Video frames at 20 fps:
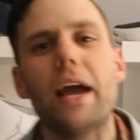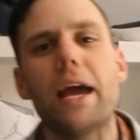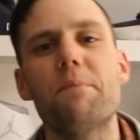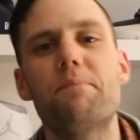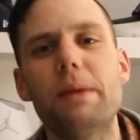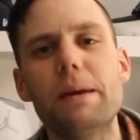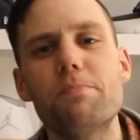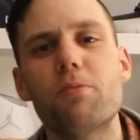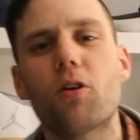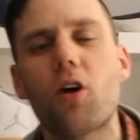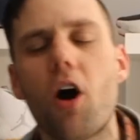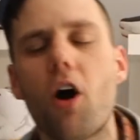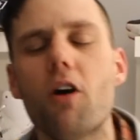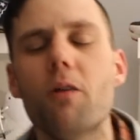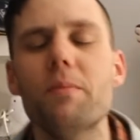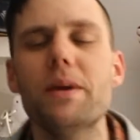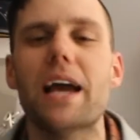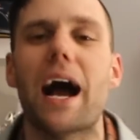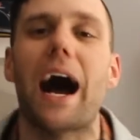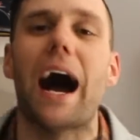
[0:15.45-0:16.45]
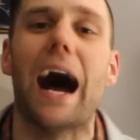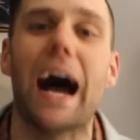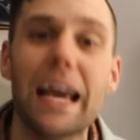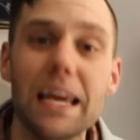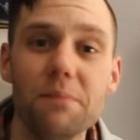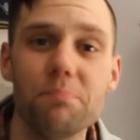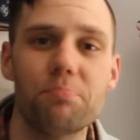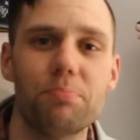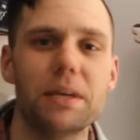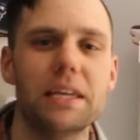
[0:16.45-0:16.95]
I had people calling me a
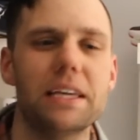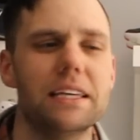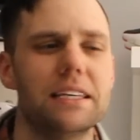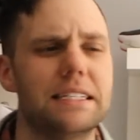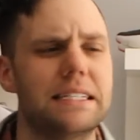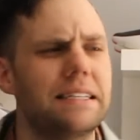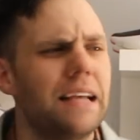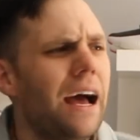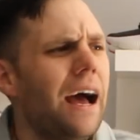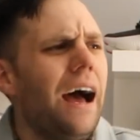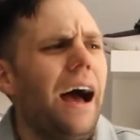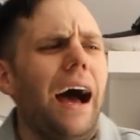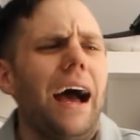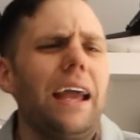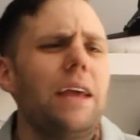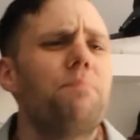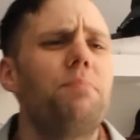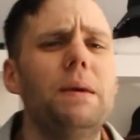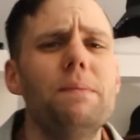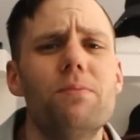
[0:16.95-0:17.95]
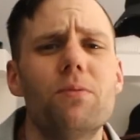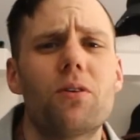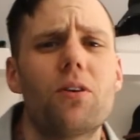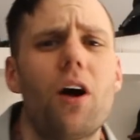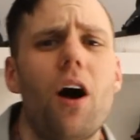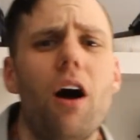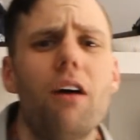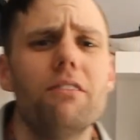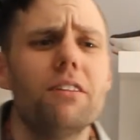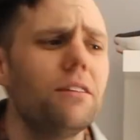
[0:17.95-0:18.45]
hype beast. I had people
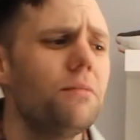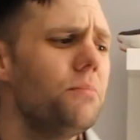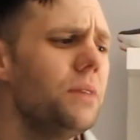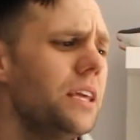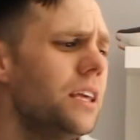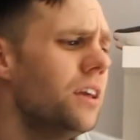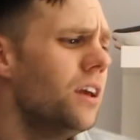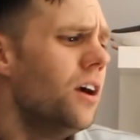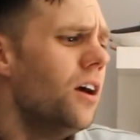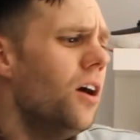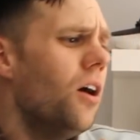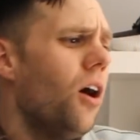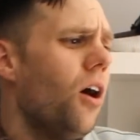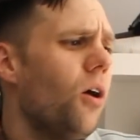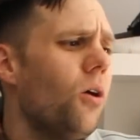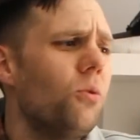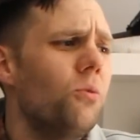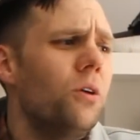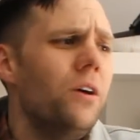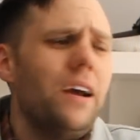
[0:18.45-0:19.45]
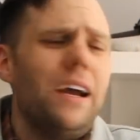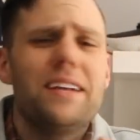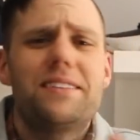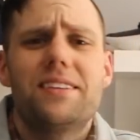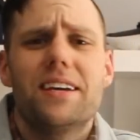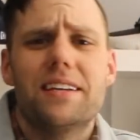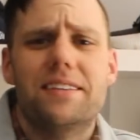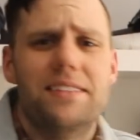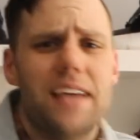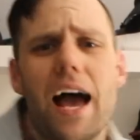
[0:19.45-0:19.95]
calling me, oh,
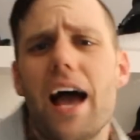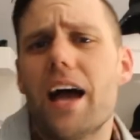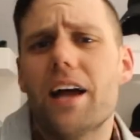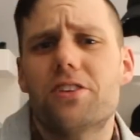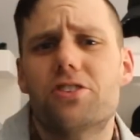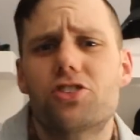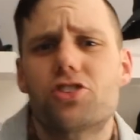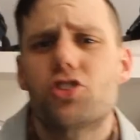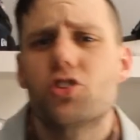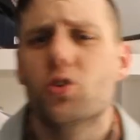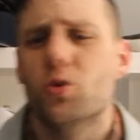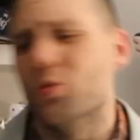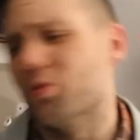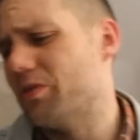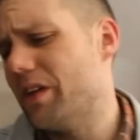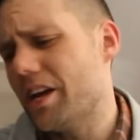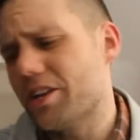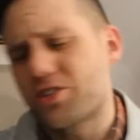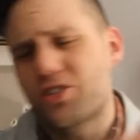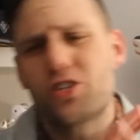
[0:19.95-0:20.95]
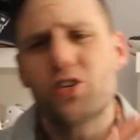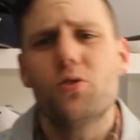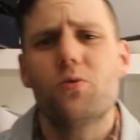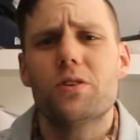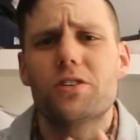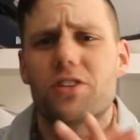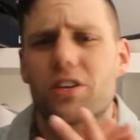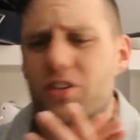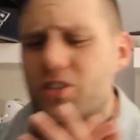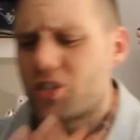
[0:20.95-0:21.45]
it's a dad shoe. That shoe
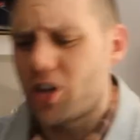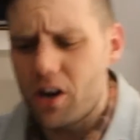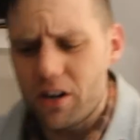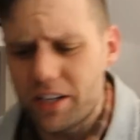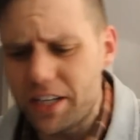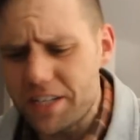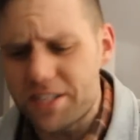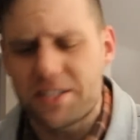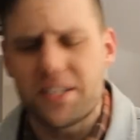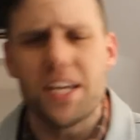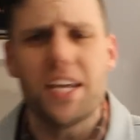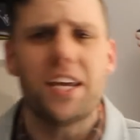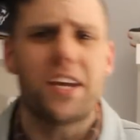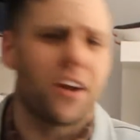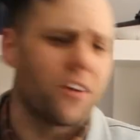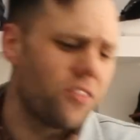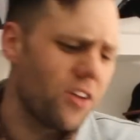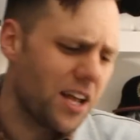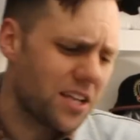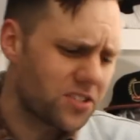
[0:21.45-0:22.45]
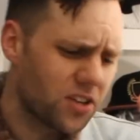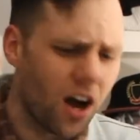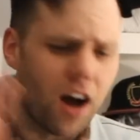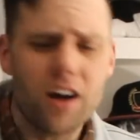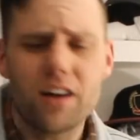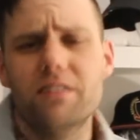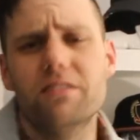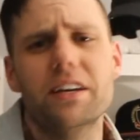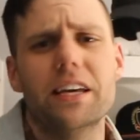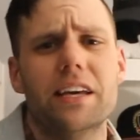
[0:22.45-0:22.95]
is a chunky sneaker. That's
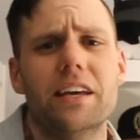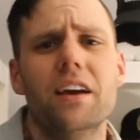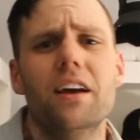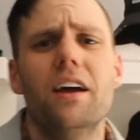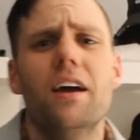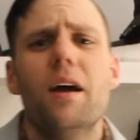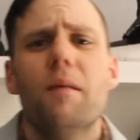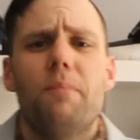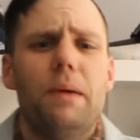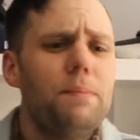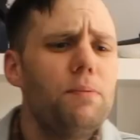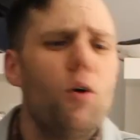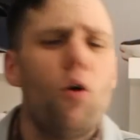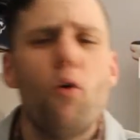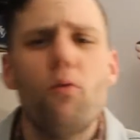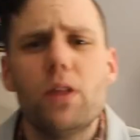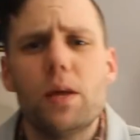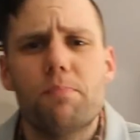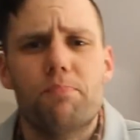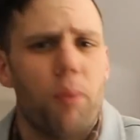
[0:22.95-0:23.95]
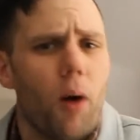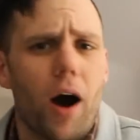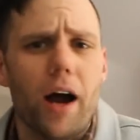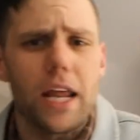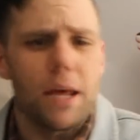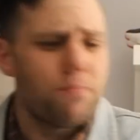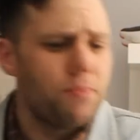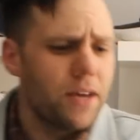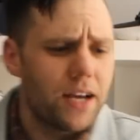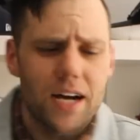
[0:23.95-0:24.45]
ugly. People only bought
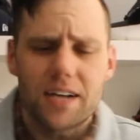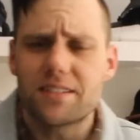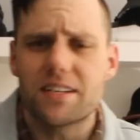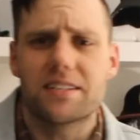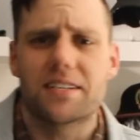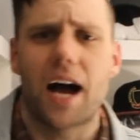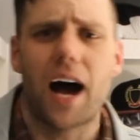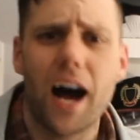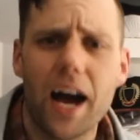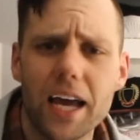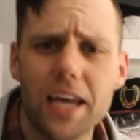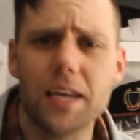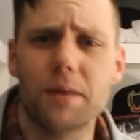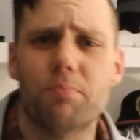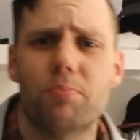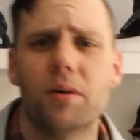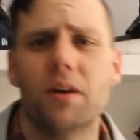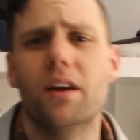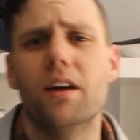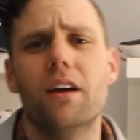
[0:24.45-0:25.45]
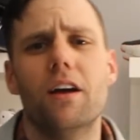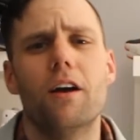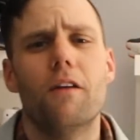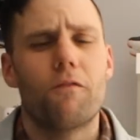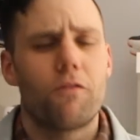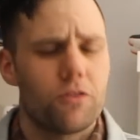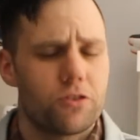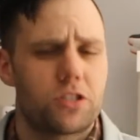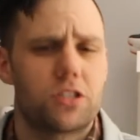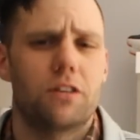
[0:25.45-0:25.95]
it because it's hype.
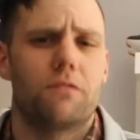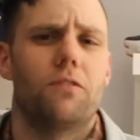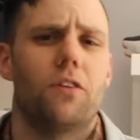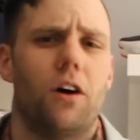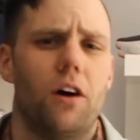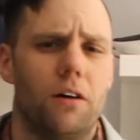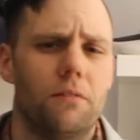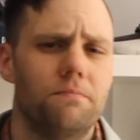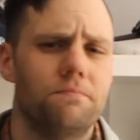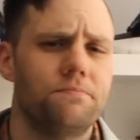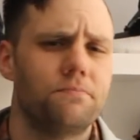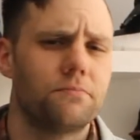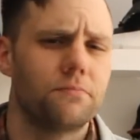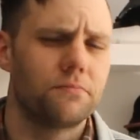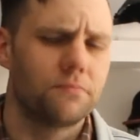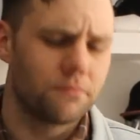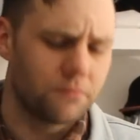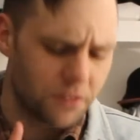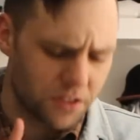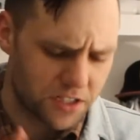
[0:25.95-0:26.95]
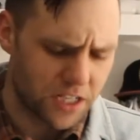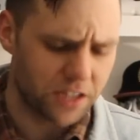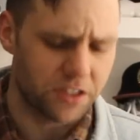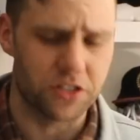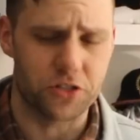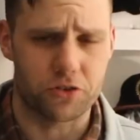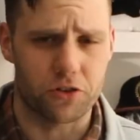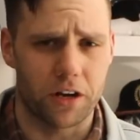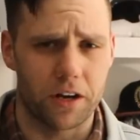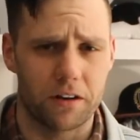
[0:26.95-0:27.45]
First of all, let's get
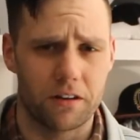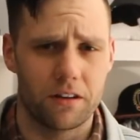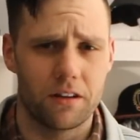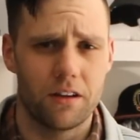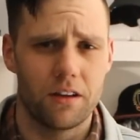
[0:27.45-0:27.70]
this straight.